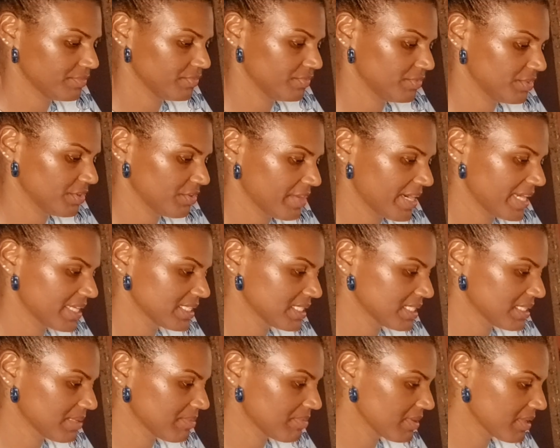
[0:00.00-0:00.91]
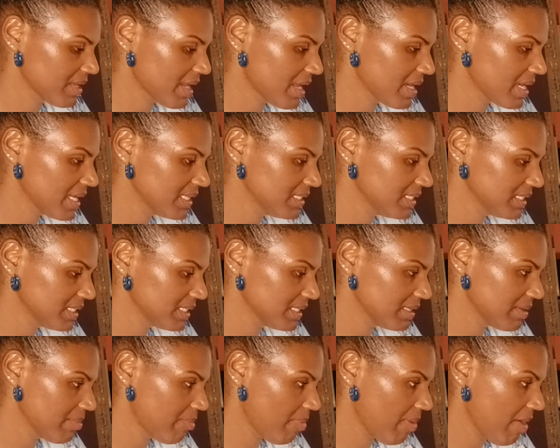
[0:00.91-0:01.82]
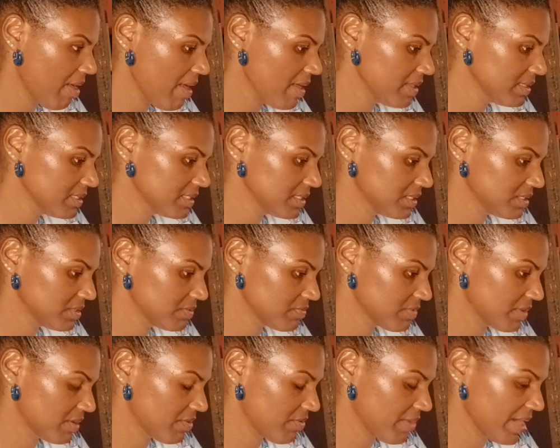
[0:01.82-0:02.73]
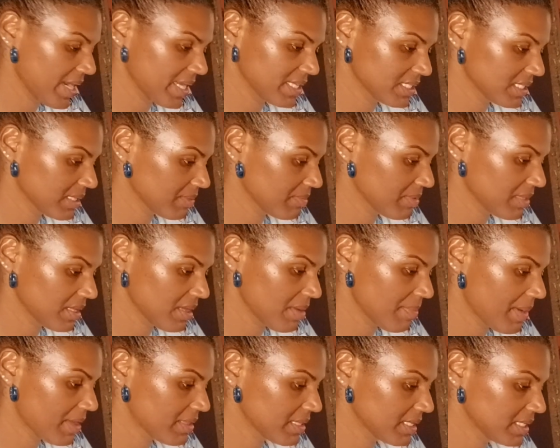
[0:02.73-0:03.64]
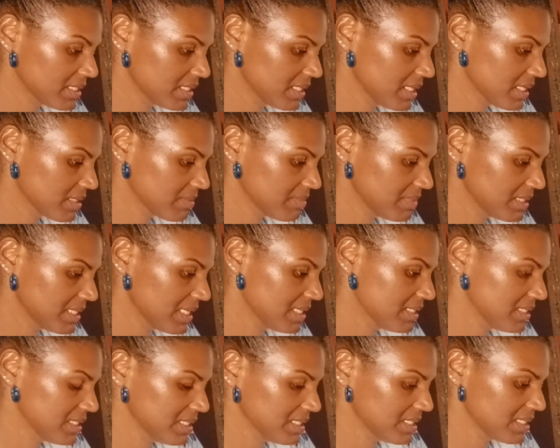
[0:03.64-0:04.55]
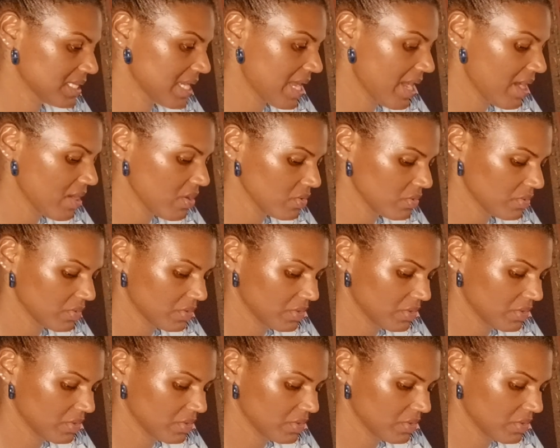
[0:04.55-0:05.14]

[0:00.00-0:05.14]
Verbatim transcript: regretting something that they did in the past, regretting something about their circumstances now.